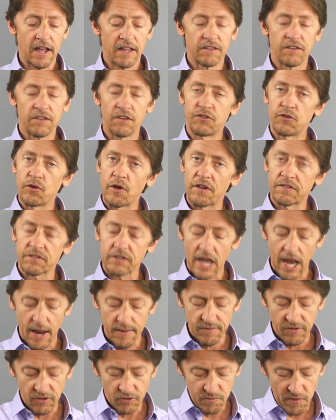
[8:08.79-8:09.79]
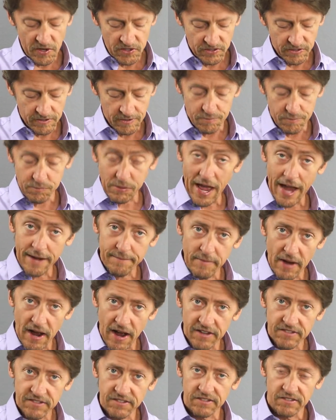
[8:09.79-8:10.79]
These U.S. games, especially these black
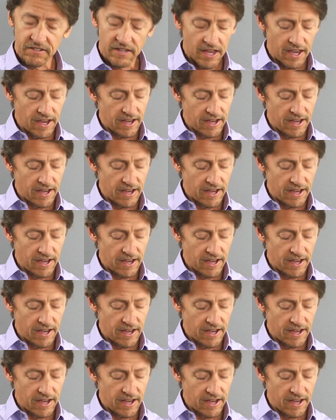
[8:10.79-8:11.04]
boxes,